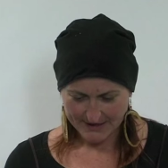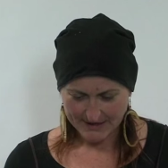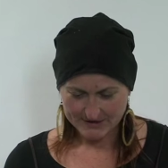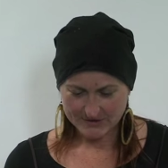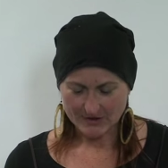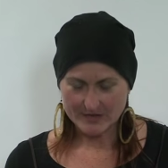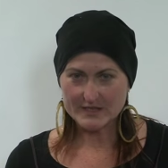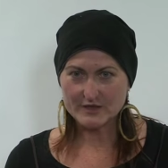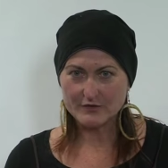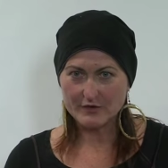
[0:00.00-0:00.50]

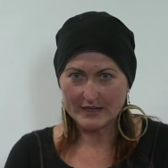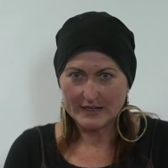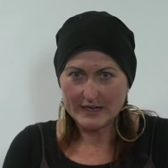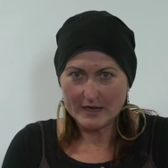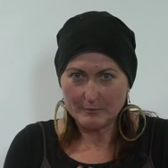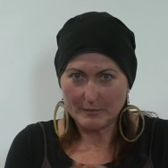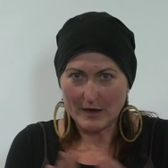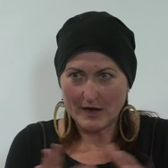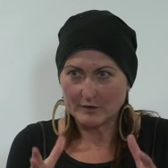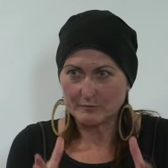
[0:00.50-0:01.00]
So it's really
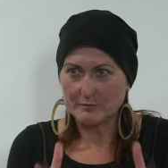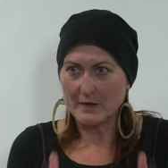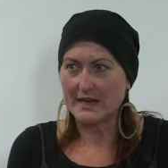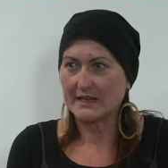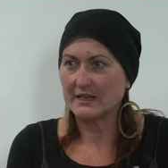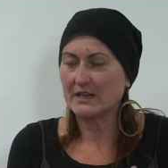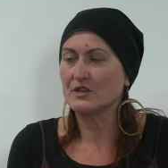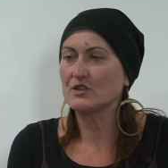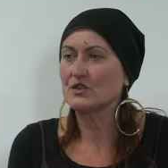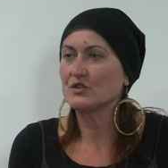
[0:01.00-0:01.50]
about
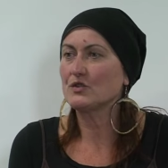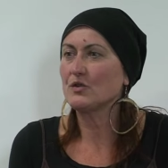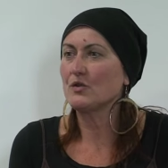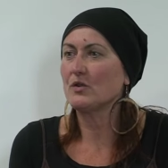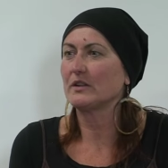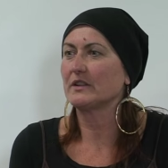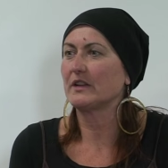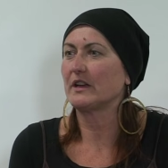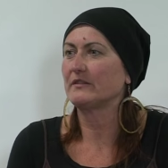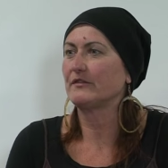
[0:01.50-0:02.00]
making
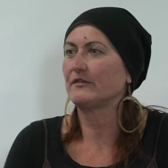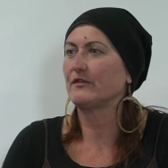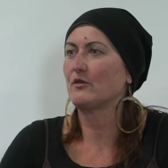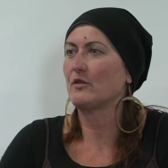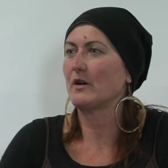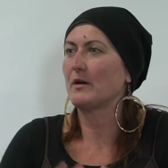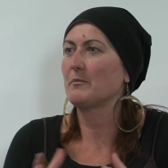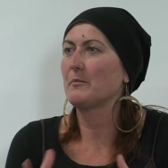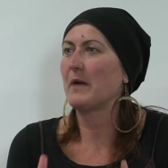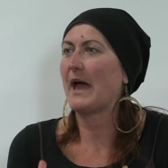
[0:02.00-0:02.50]
sure that
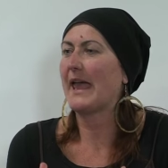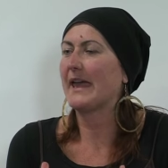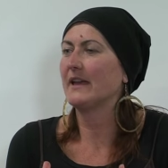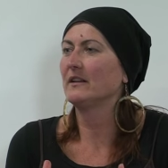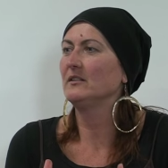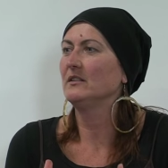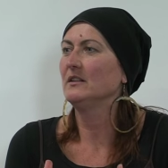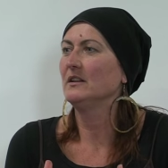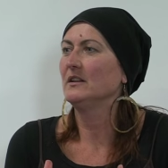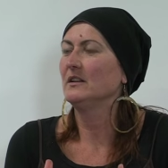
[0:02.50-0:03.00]
for a
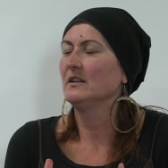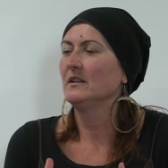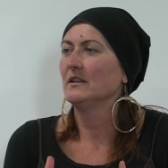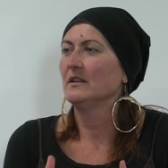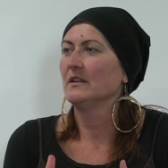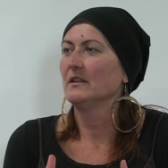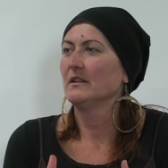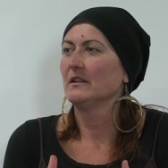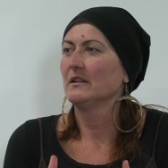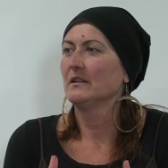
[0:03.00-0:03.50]
male,
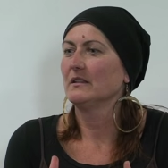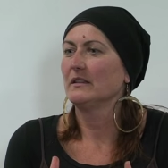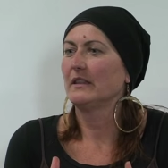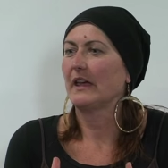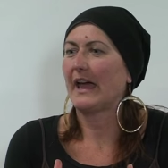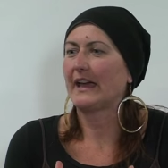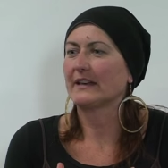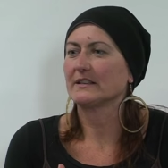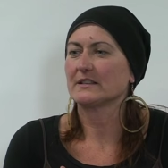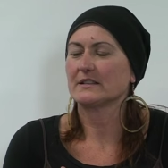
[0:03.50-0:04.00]

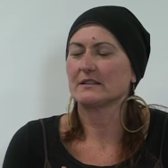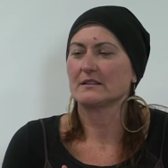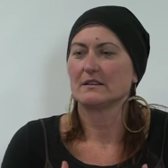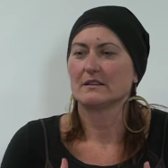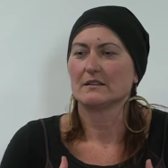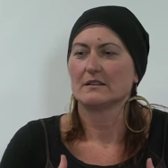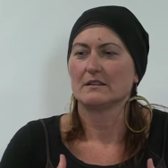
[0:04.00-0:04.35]
that